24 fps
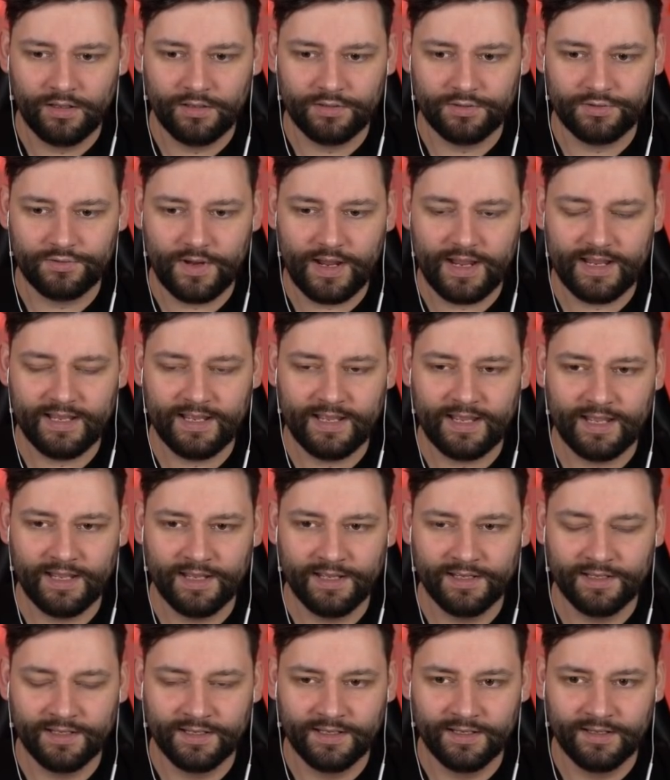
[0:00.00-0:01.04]
Drink.
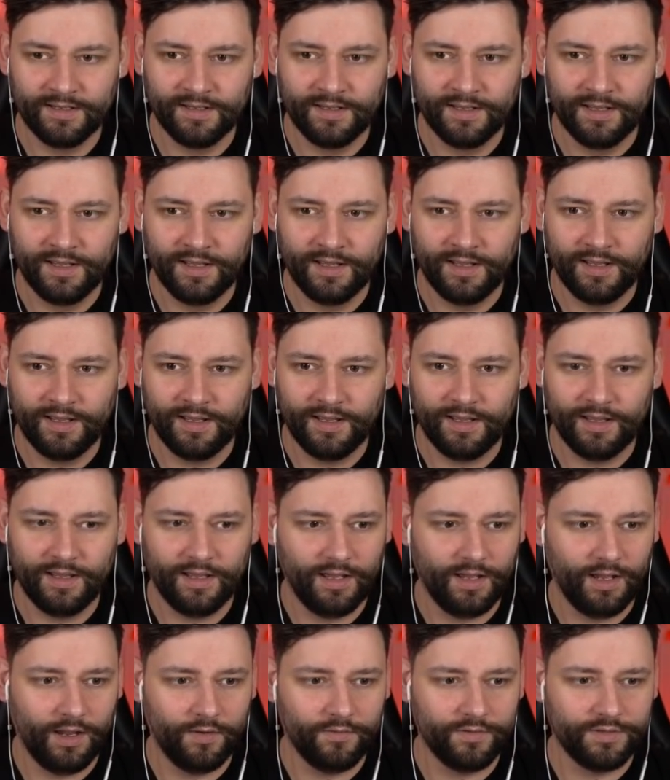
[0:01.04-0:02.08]

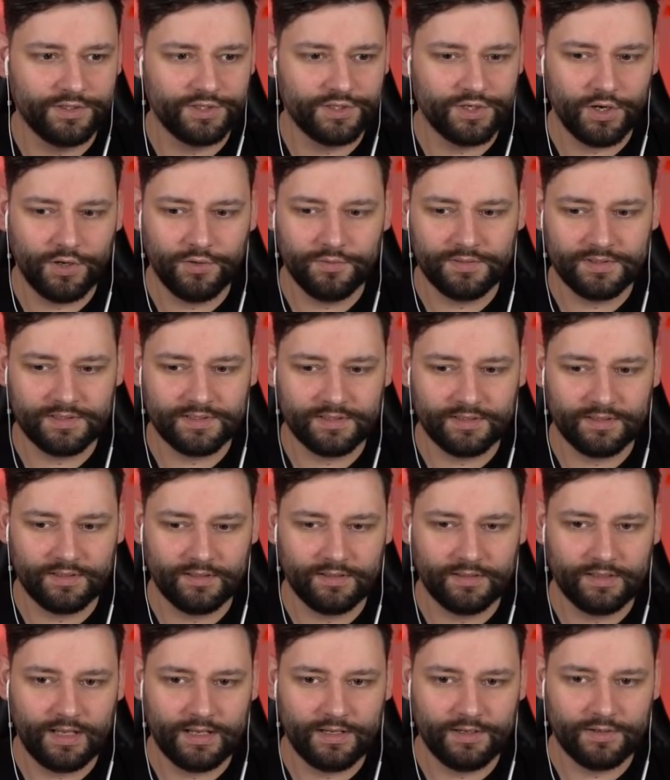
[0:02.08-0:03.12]
Orange juice.
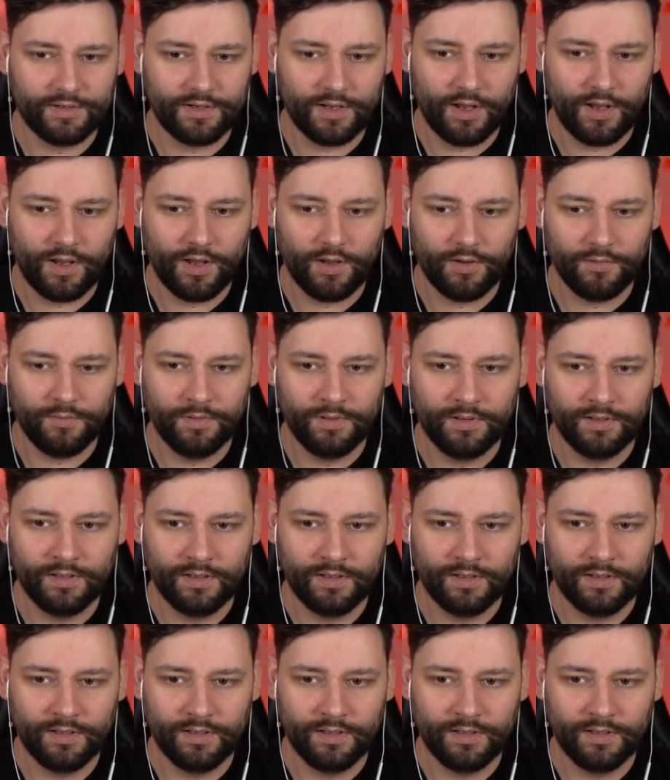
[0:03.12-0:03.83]
There you go.